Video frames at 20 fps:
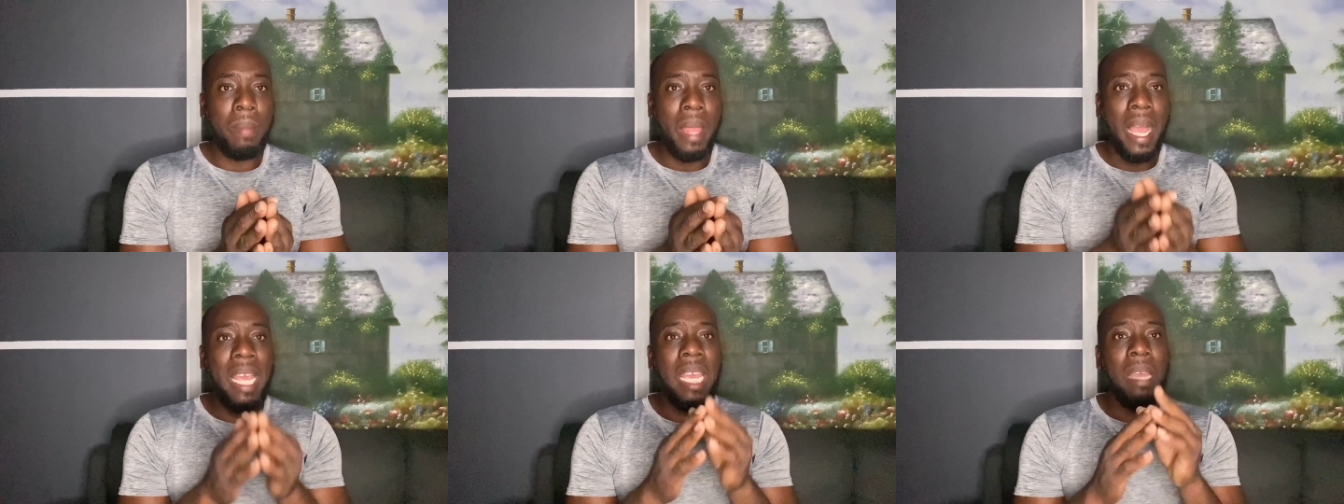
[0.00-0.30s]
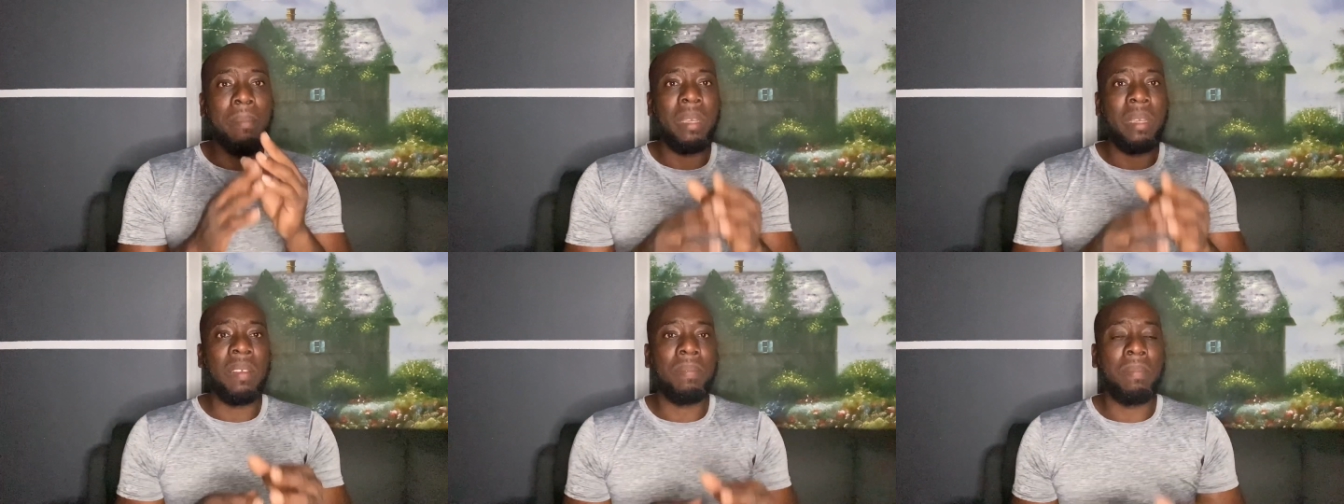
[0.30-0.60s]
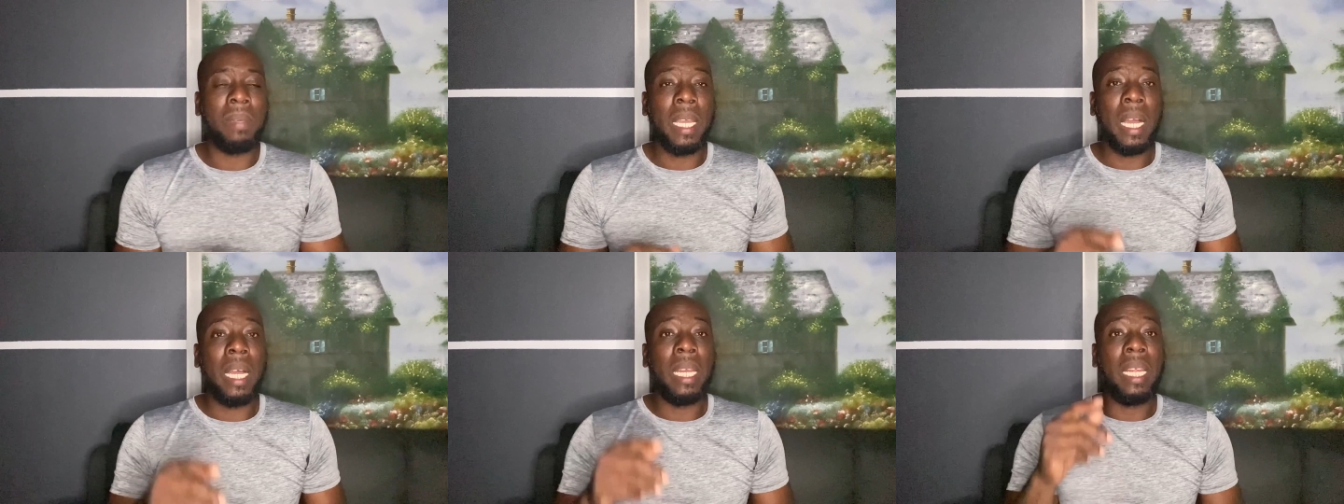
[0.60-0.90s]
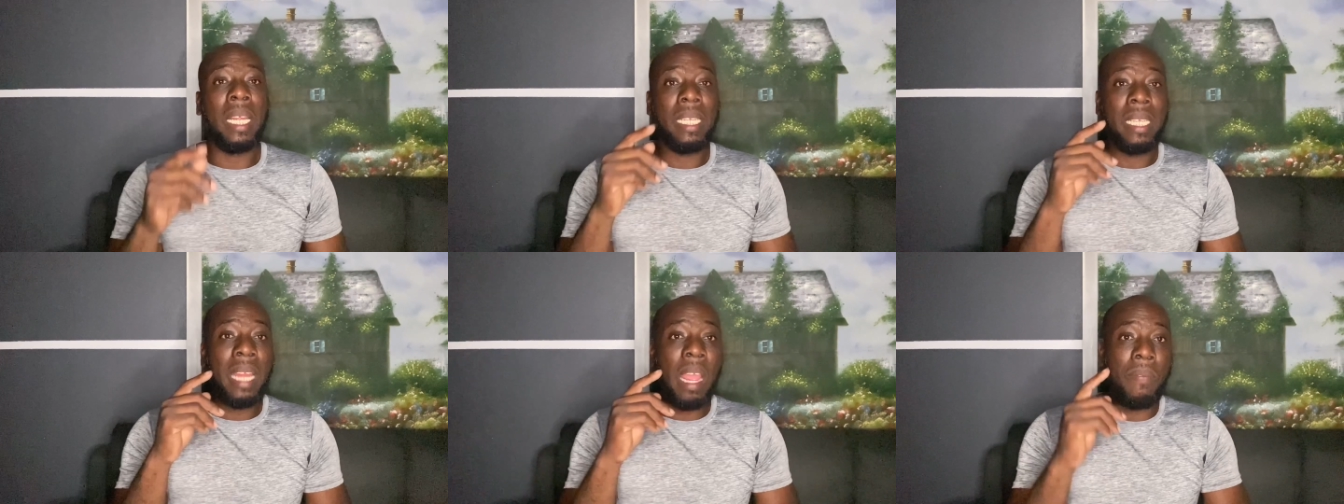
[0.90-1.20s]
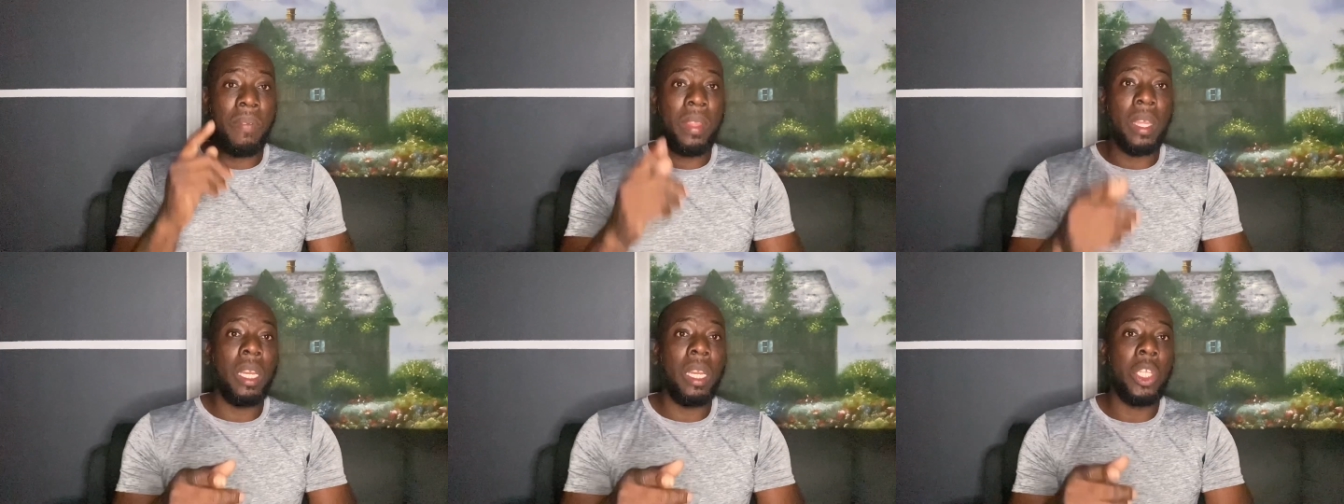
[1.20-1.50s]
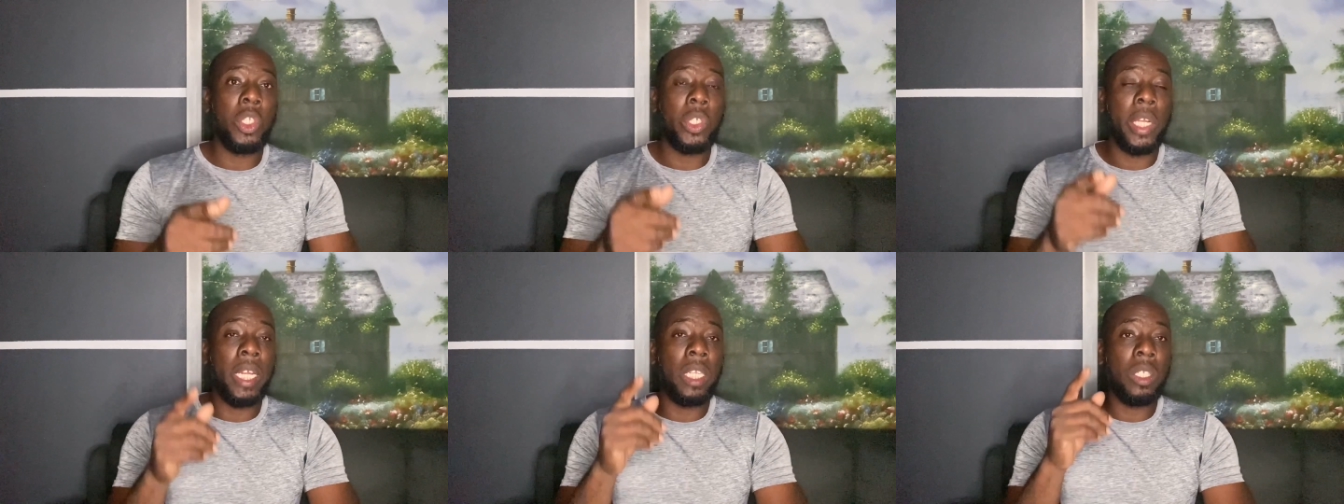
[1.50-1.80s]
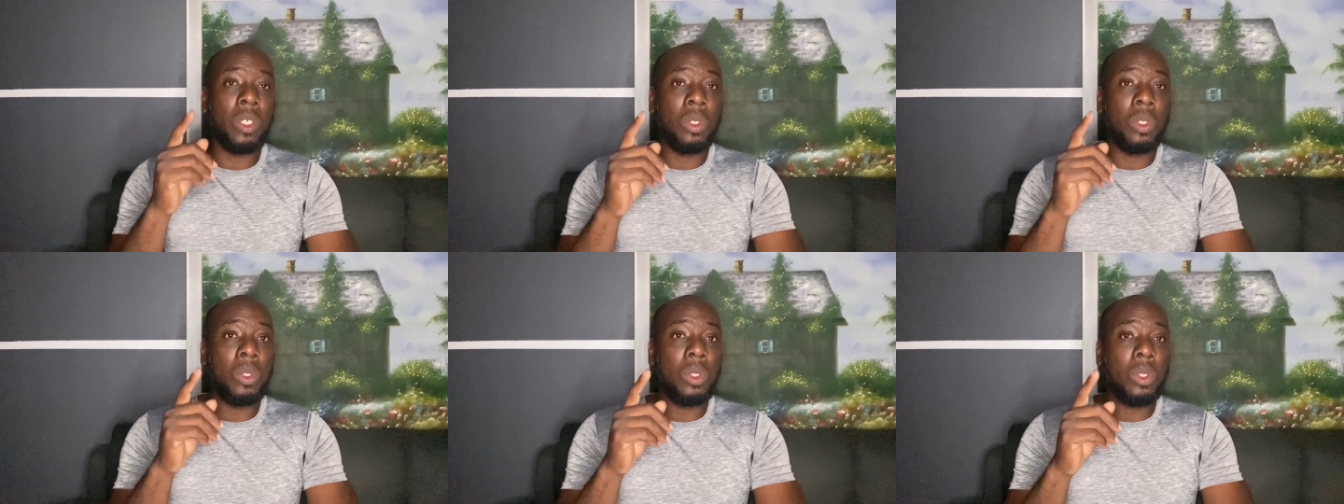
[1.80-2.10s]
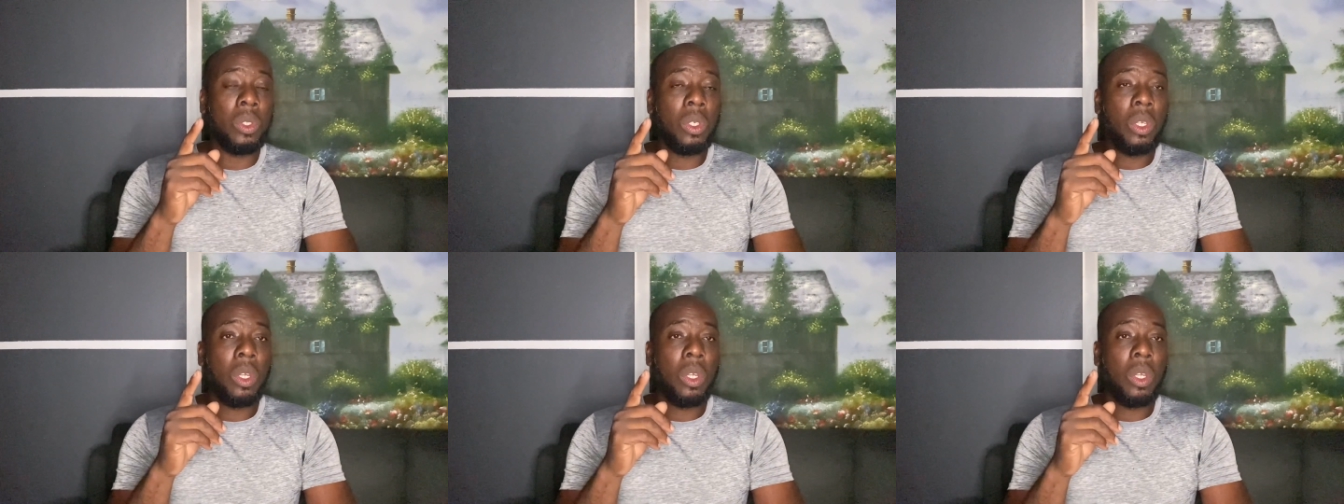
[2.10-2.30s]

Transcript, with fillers: IMF because they definitely try to